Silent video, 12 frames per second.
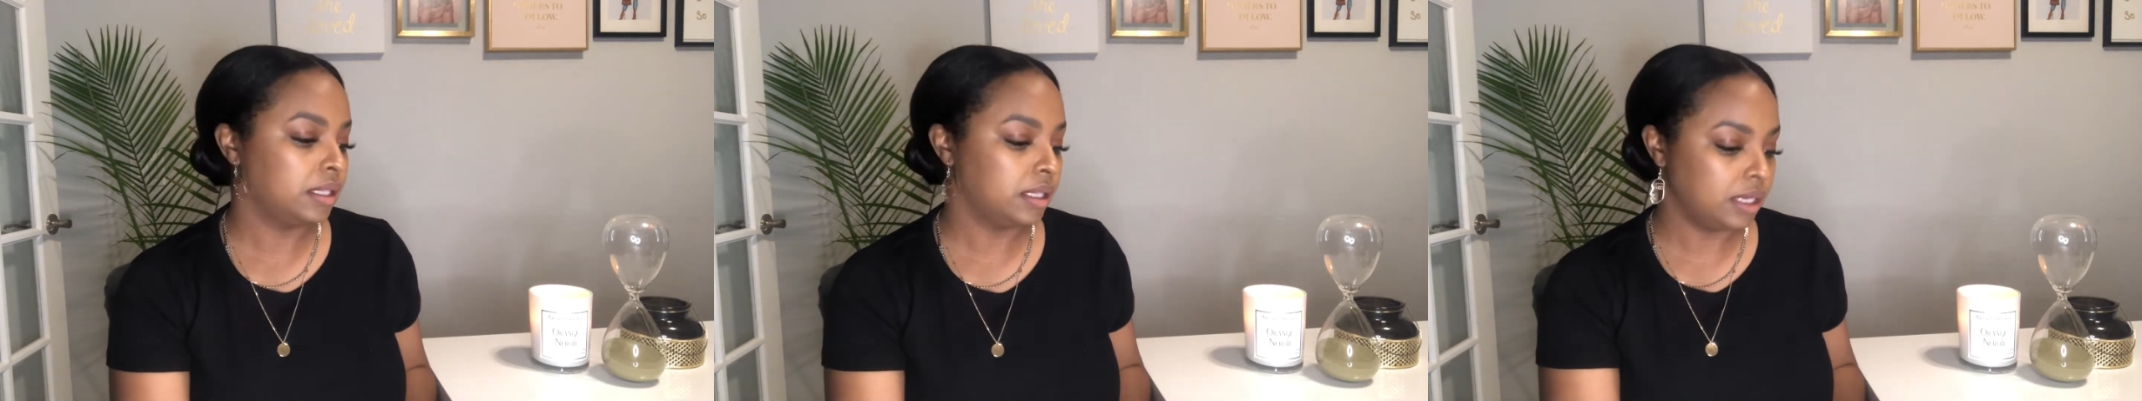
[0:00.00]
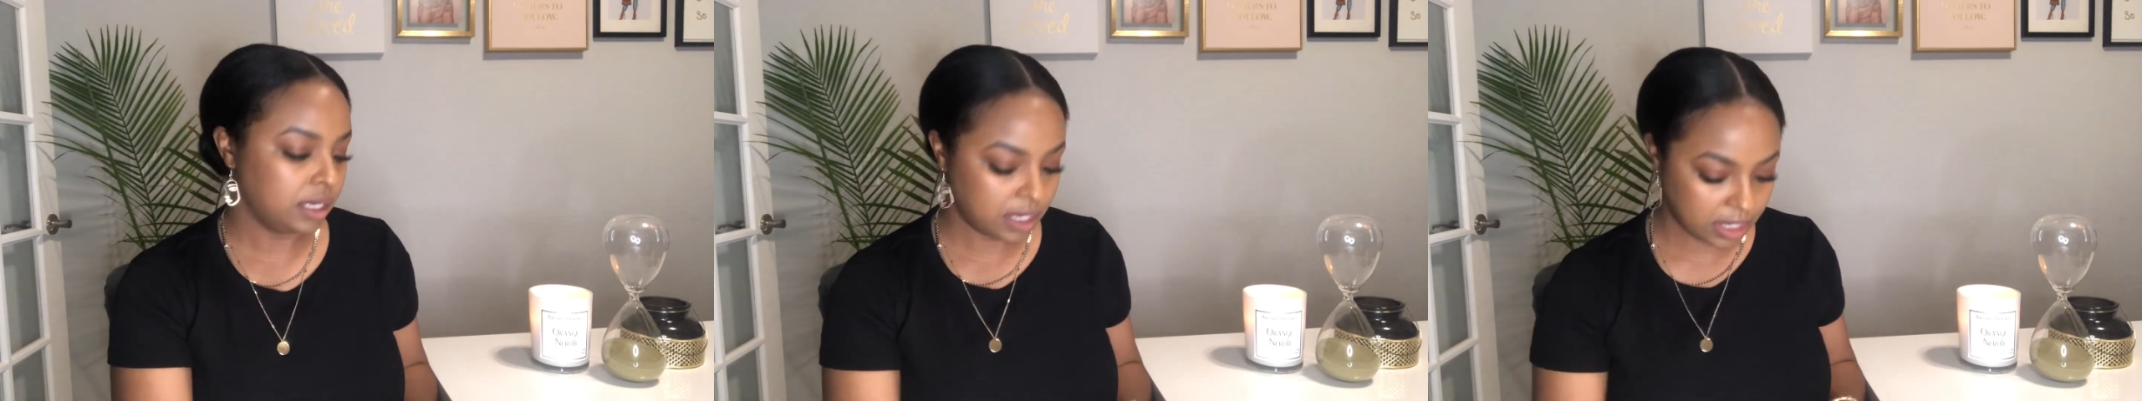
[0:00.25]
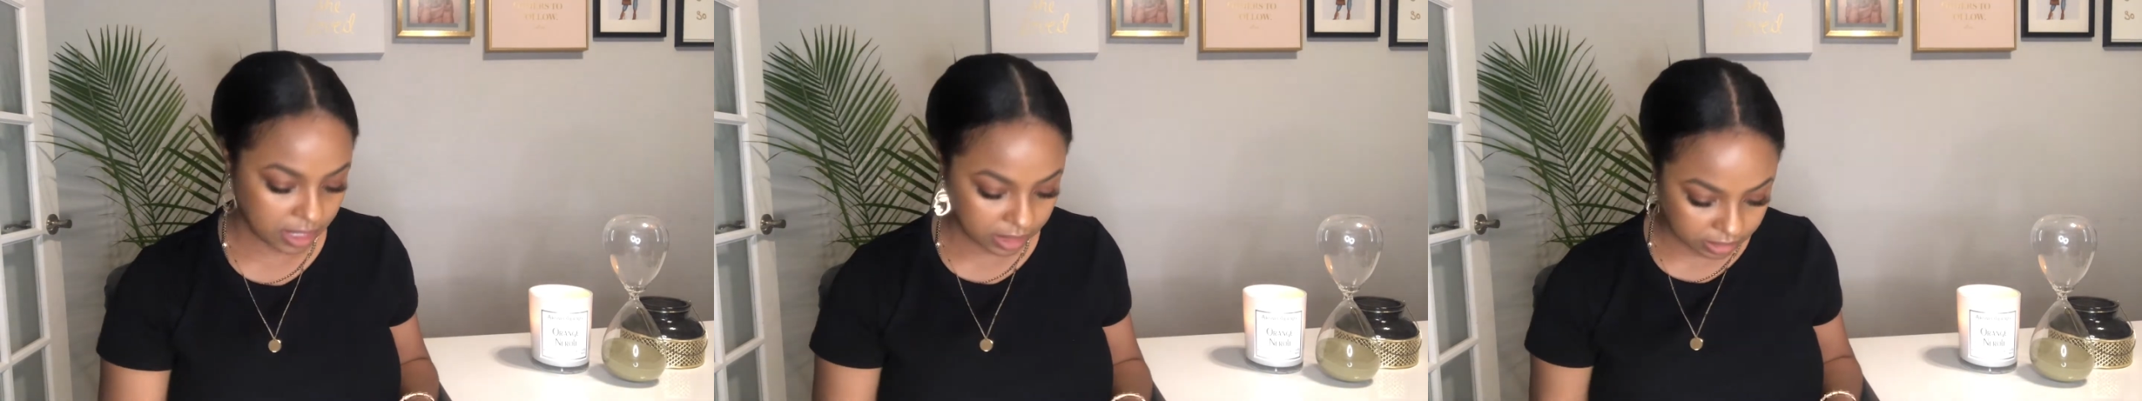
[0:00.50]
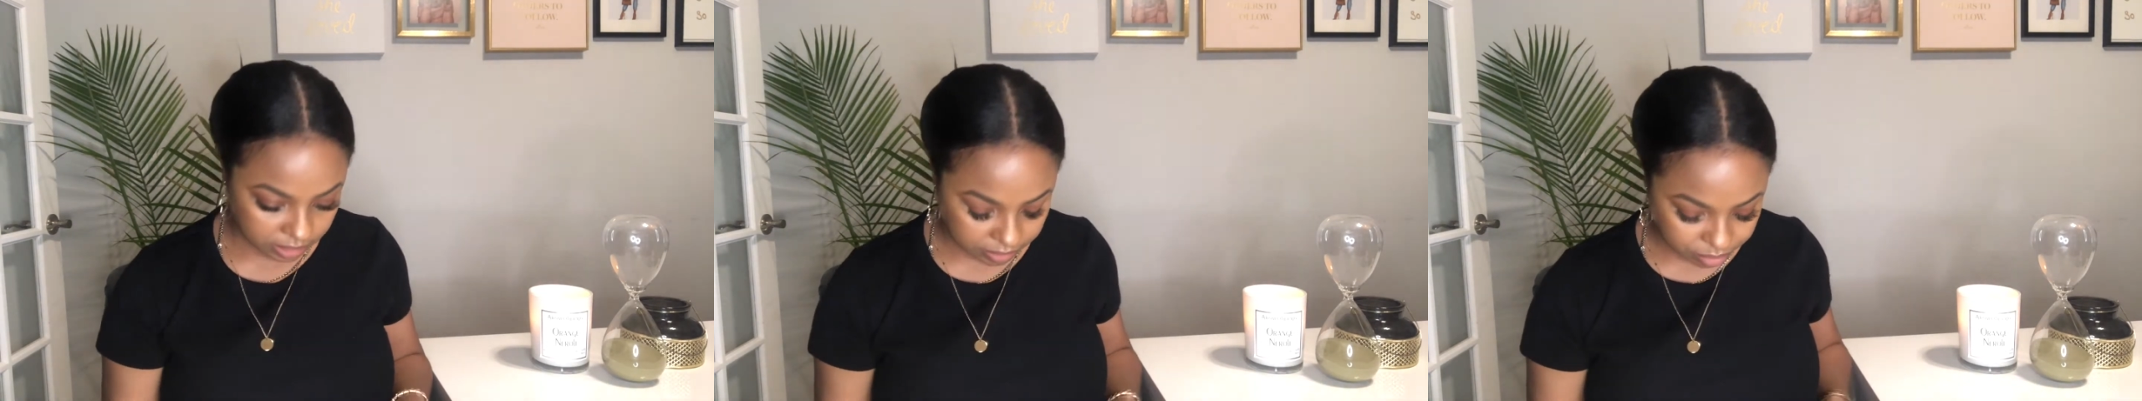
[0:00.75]

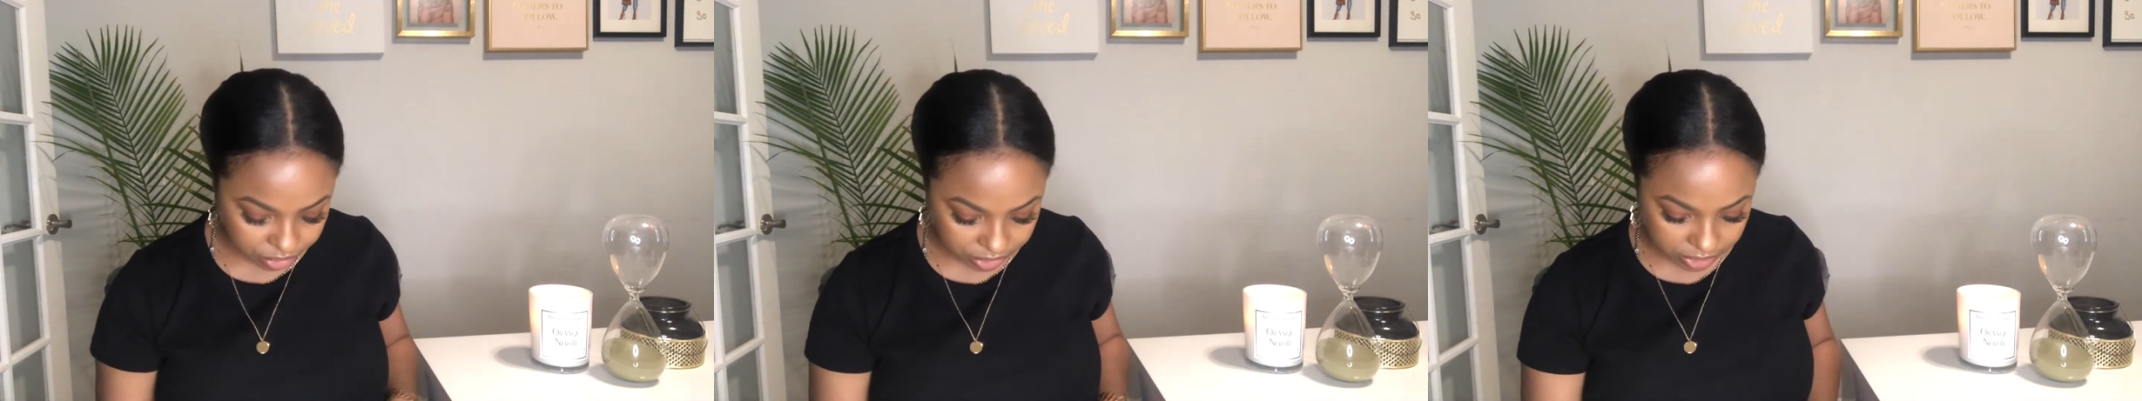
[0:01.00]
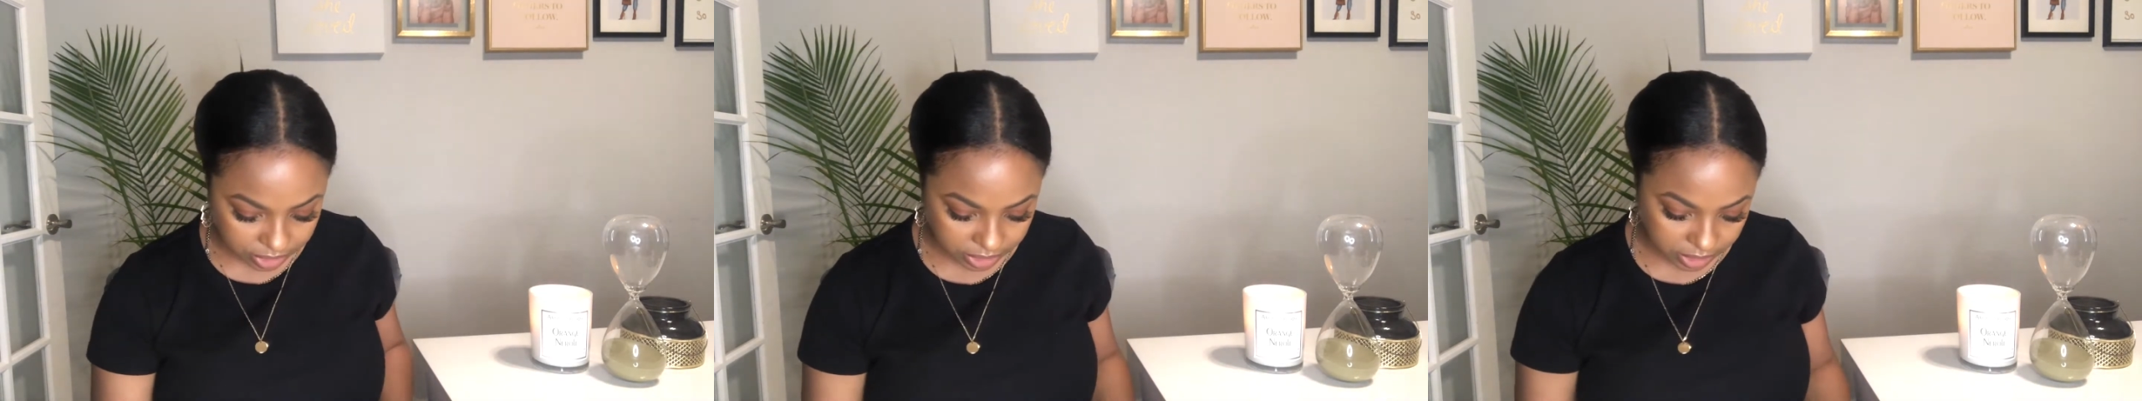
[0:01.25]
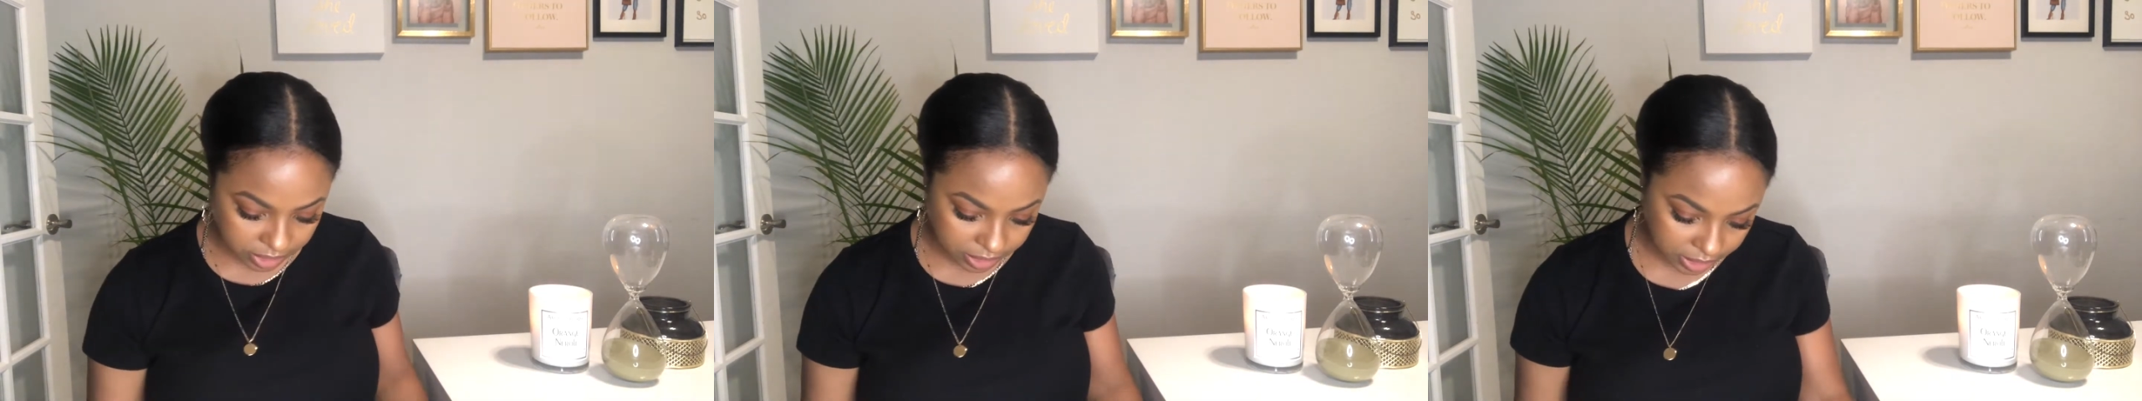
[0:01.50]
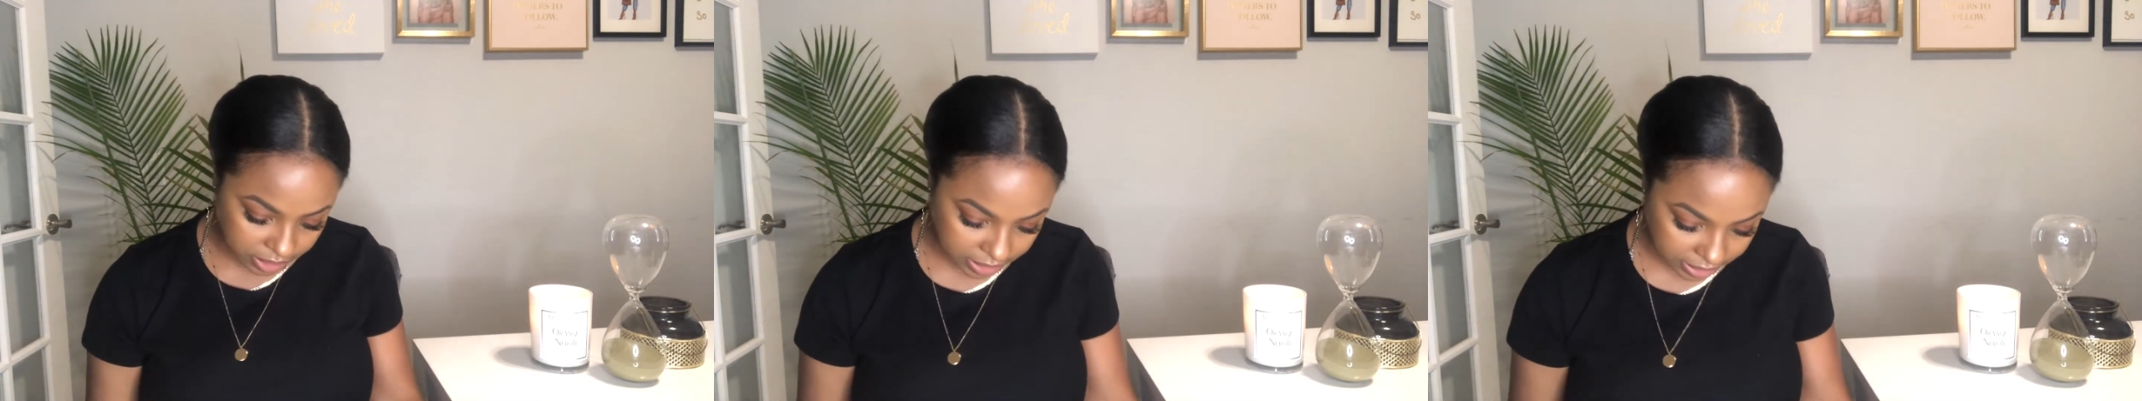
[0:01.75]
next book that
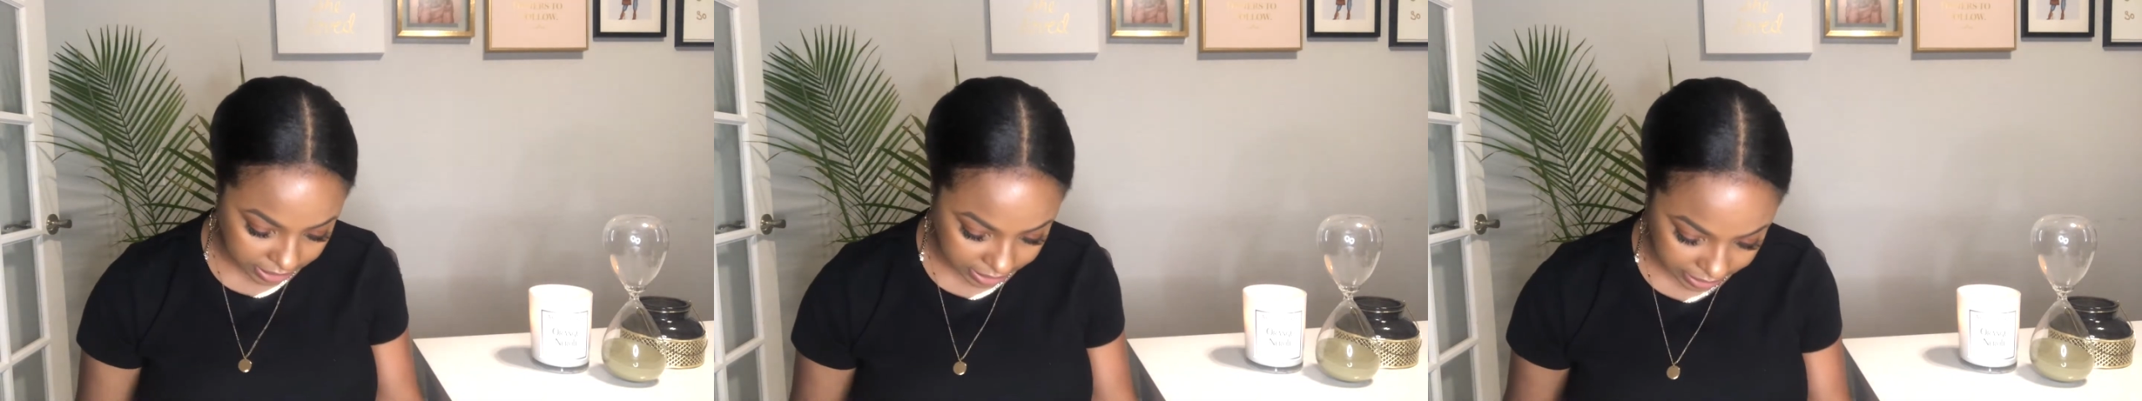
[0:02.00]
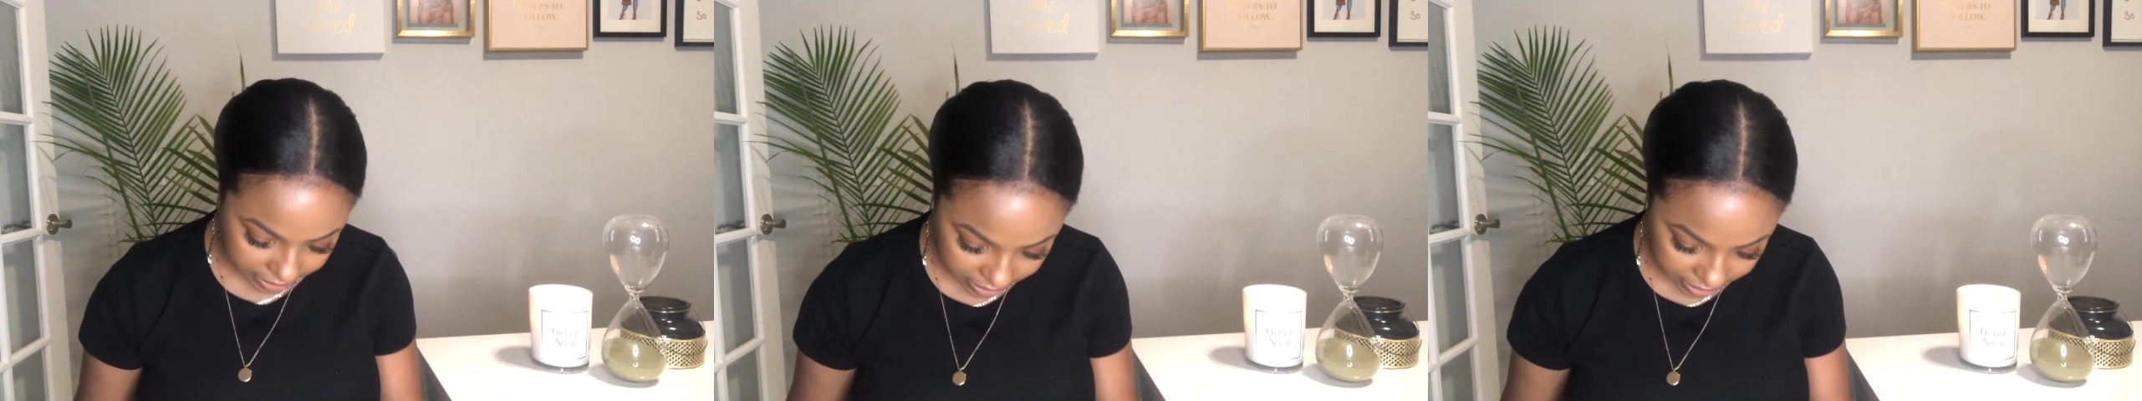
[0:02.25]
I got,